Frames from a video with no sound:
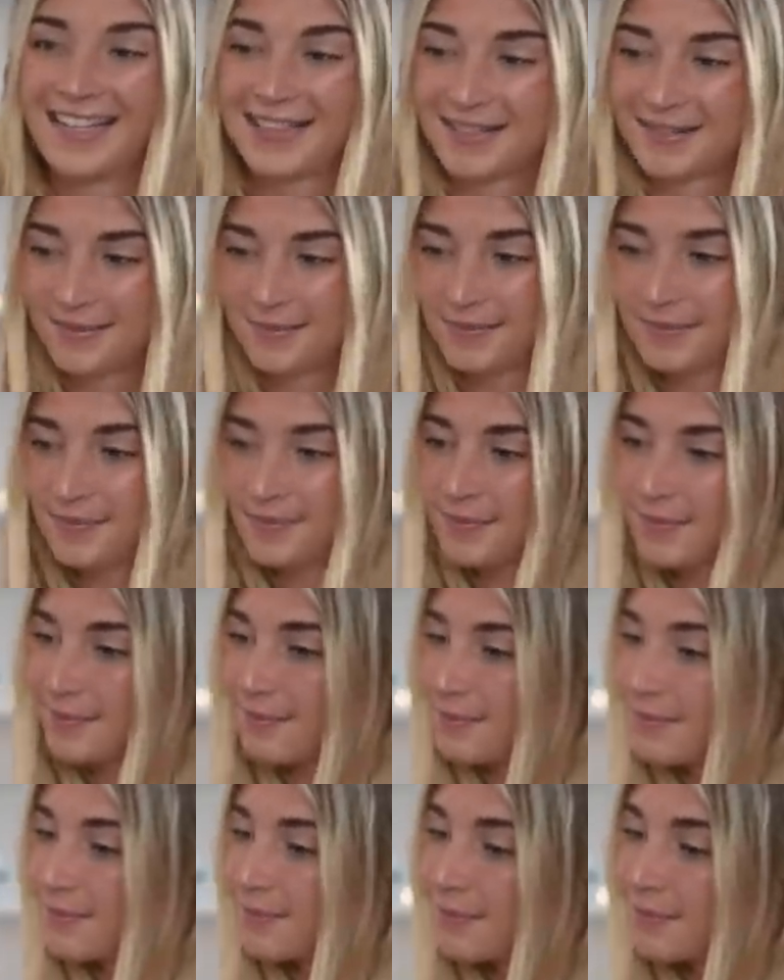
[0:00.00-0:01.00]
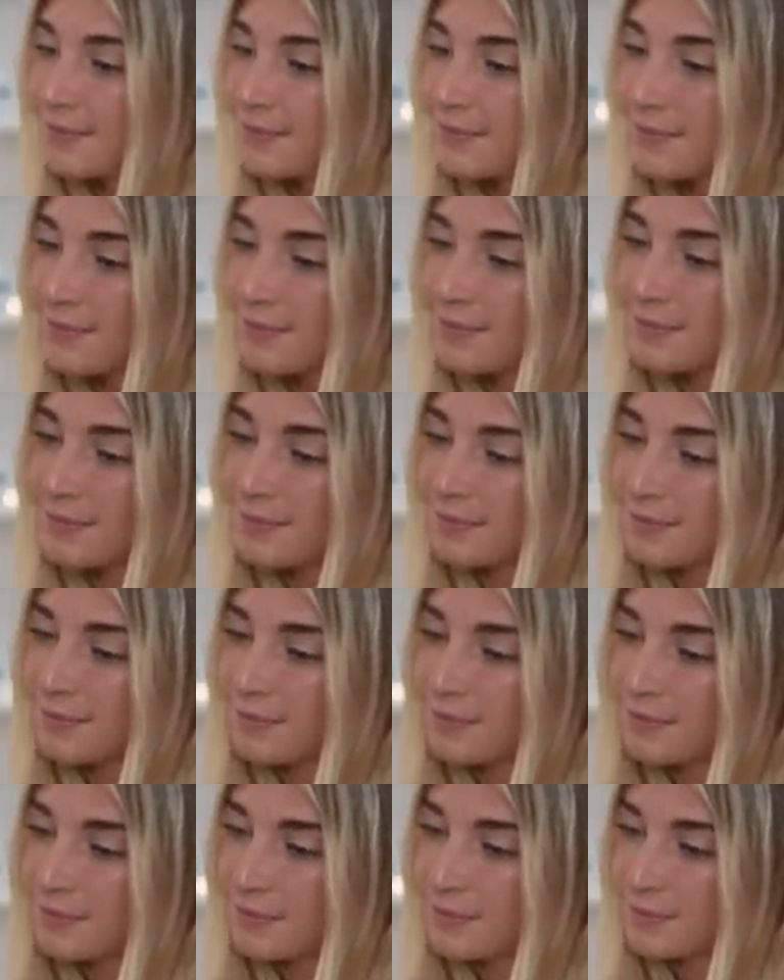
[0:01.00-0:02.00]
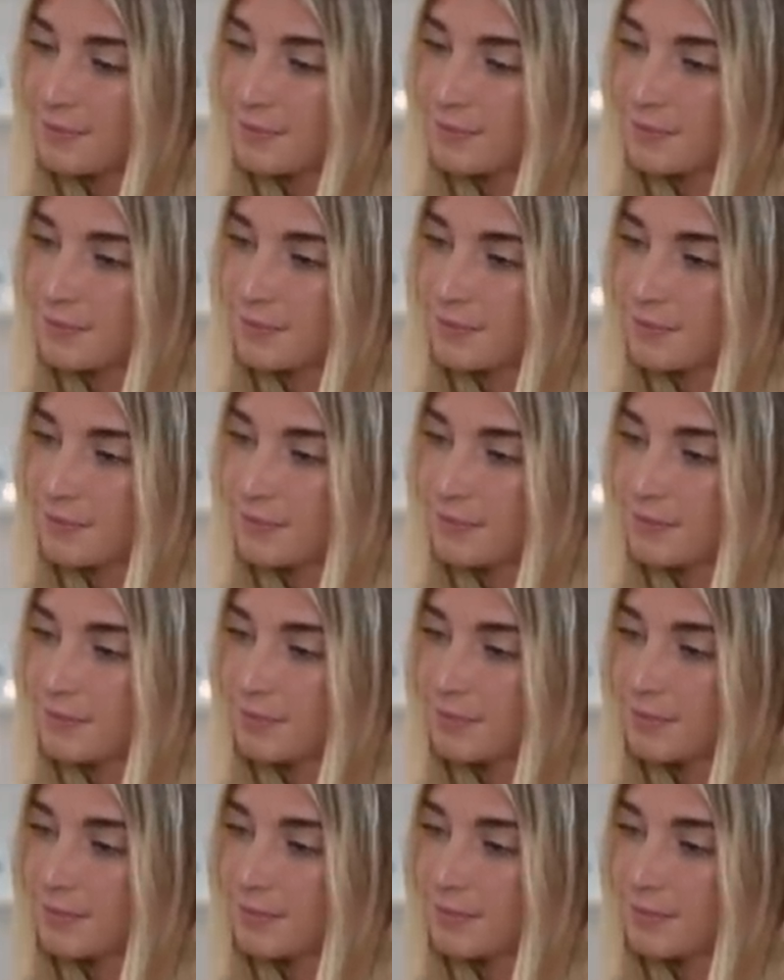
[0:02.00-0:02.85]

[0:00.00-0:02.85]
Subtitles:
(silent)